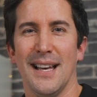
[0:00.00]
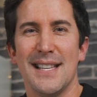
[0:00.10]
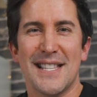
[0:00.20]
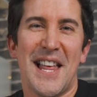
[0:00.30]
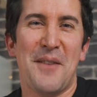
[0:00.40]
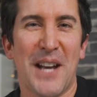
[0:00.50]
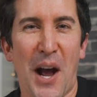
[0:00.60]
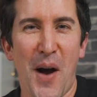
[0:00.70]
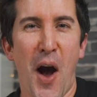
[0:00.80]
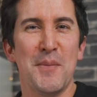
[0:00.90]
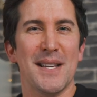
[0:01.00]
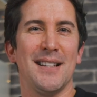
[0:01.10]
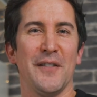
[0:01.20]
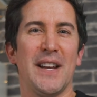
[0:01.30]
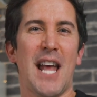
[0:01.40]
So there we go. I hope this
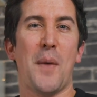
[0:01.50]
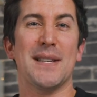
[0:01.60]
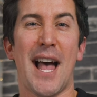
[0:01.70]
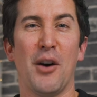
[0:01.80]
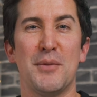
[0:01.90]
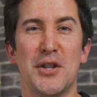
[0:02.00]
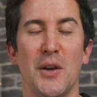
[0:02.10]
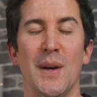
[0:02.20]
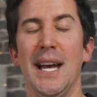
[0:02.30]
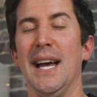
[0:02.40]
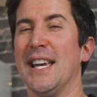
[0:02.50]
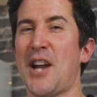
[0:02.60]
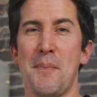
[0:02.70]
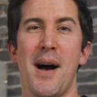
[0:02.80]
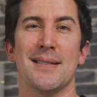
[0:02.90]
little video has helped you. You
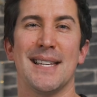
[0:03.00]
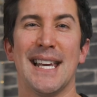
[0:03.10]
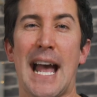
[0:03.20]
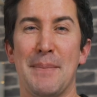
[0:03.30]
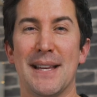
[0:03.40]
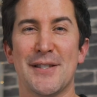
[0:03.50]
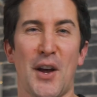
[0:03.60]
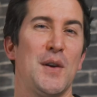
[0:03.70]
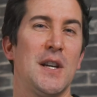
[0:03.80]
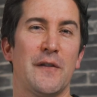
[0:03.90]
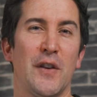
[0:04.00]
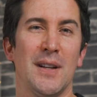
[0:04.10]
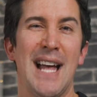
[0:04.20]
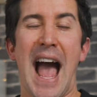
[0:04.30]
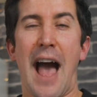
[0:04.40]
know, masking can be so
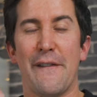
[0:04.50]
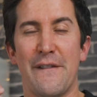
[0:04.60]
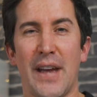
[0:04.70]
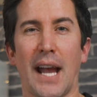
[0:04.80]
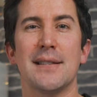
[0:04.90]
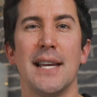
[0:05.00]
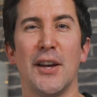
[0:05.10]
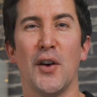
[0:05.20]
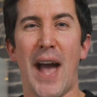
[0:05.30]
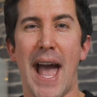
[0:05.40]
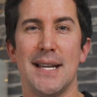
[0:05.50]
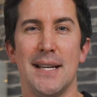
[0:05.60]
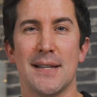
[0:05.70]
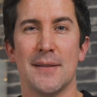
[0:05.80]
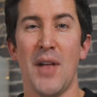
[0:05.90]
useful at fixing your
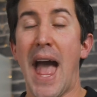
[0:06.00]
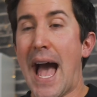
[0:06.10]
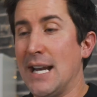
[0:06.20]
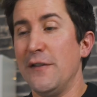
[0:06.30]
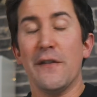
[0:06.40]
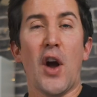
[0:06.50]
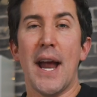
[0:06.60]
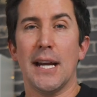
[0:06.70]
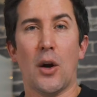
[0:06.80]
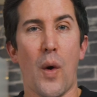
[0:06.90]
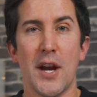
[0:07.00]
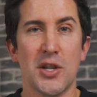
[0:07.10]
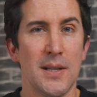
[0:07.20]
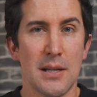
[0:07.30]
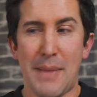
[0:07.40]
edits. And if you've got any
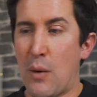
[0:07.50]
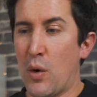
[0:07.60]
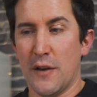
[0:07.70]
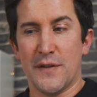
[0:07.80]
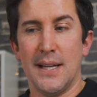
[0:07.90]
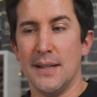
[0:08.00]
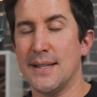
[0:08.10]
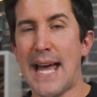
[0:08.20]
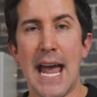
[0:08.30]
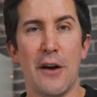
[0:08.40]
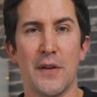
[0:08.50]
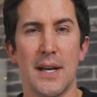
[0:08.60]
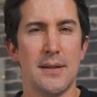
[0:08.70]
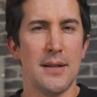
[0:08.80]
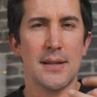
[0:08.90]
questions about what you've seen today, or if
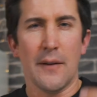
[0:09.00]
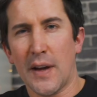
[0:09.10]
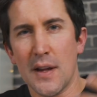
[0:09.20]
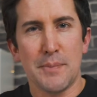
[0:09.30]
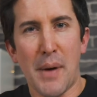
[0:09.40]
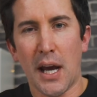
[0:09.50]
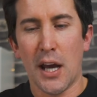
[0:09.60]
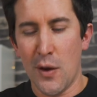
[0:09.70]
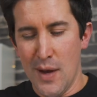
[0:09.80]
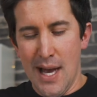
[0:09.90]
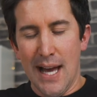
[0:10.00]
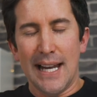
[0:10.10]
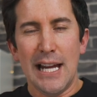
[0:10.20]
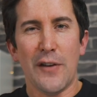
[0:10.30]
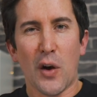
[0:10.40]
there's just something that's bugging you,
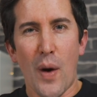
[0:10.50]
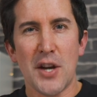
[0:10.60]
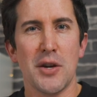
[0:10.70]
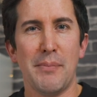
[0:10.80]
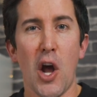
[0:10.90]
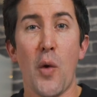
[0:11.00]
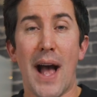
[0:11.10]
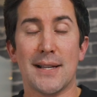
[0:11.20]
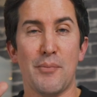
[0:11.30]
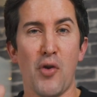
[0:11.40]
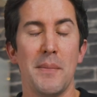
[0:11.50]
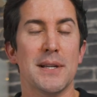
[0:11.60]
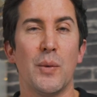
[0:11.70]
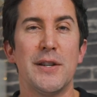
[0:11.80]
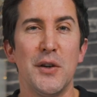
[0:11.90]
leave a question below. As I
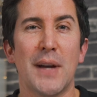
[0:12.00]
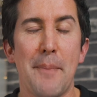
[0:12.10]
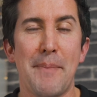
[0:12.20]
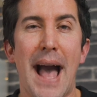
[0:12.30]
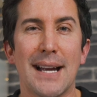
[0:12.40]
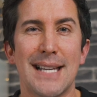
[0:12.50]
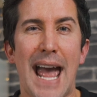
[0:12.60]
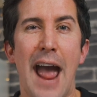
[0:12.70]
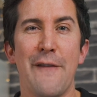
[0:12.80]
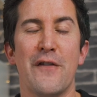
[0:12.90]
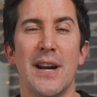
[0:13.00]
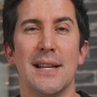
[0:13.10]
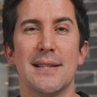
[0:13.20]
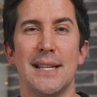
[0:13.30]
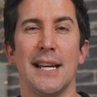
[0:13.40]
promised, we do get back to
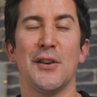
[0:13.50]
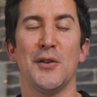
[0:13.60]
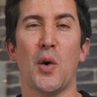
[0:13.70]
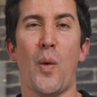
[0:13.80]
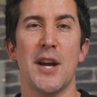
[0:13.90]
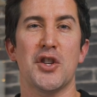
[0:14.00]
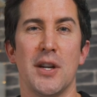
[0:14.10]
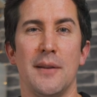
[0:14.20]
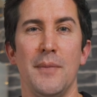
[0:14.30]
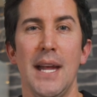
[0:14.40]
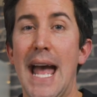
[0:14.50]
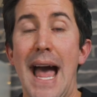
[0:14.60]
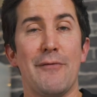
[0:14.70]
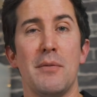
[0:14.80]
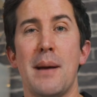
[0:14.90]
every single question.
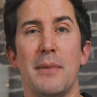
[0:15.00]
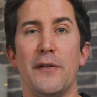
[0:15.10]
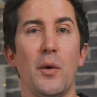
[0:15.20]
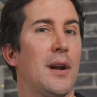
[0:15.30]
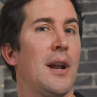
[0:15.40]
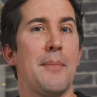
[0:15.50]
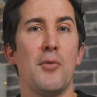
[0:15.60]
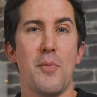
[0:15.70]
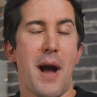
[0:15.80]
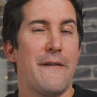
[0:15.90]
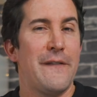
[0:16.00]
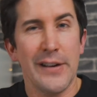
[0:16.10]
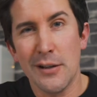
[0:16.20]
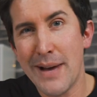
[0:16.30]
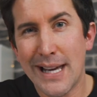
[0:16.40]
And remember, if you want to learn more about
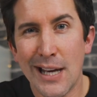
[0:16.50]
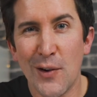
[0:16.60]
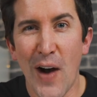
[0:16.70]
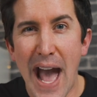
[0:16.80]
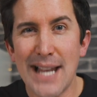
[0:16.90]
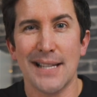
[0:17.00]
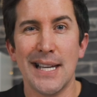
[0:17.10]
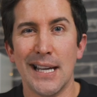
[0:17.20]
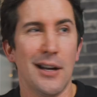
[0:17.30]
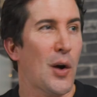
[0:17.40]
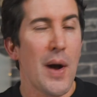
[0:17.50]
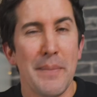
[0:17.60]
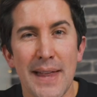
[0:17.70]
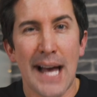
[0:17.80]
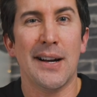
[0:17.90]
filmmaking or editing,
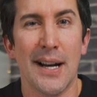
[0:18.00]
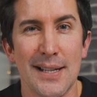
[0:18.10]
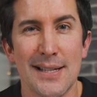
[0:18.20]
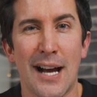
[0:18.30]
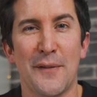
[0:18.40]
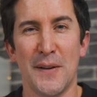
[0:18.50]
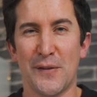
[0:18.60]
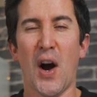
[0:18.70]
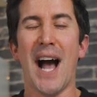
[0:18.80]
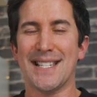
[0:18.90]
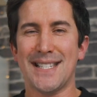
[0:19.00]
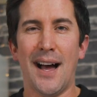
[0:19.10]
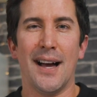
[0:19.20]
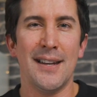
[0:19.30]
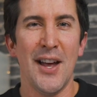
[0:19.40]
equipment, that kind of stuff, we've got a
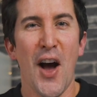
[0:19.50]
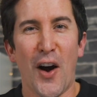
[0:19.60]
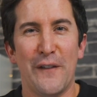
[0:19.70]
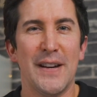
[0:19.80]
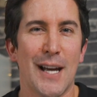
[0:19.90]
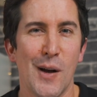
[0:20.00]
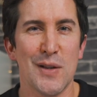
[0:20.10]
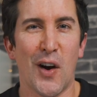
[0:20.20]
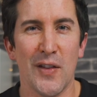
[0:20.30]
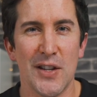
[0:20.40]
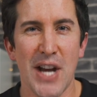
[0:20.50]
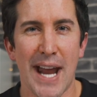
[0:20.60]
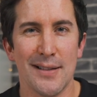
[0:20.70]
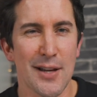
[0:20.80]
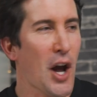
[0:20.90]
ton of videos on the
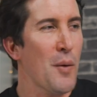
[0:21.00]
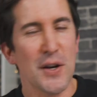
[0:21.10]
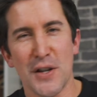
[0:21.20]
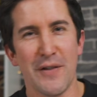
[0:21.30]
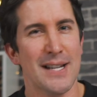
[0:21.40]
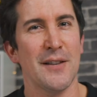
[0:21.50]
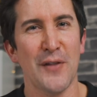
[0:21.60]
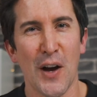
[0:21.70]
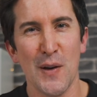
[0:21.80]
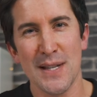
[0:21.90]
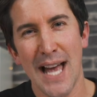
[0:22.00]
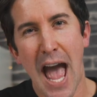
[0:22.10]
channel. So go watch the rest of those